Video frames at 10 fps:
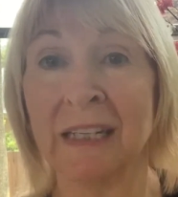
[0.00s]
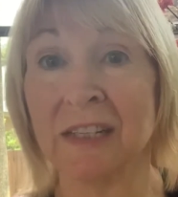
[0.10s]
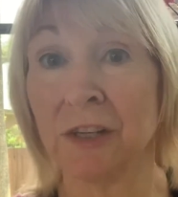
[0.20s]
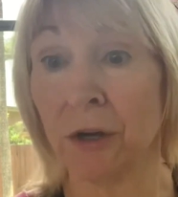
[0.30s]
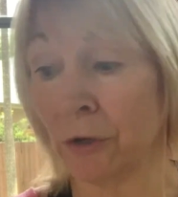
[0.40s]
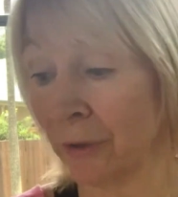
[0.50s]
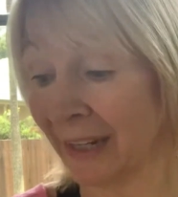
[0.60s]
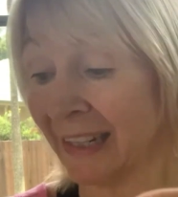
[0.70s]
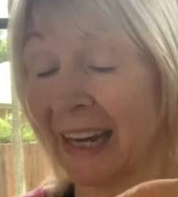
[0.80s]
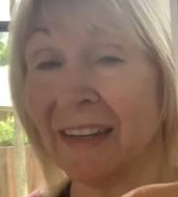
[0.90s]
So
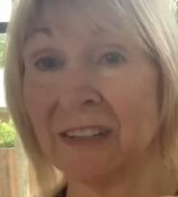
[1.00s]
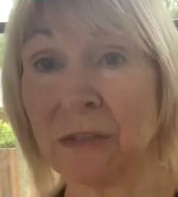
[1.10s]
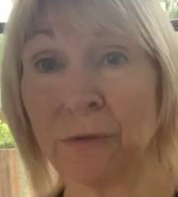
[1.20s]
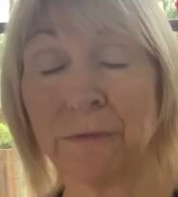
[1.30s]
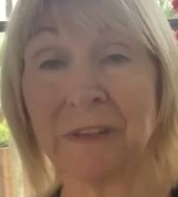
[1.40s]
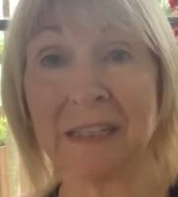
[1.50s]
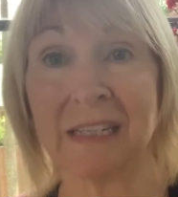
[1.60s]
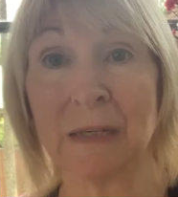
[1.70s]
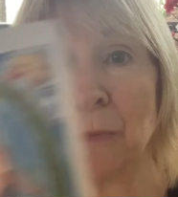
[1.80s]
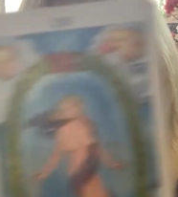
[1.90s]
again, it sort of fits
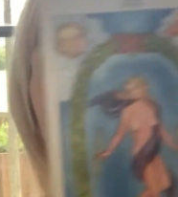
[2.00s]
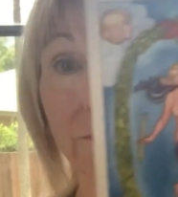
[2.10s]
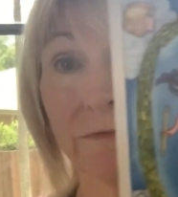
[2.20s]
in with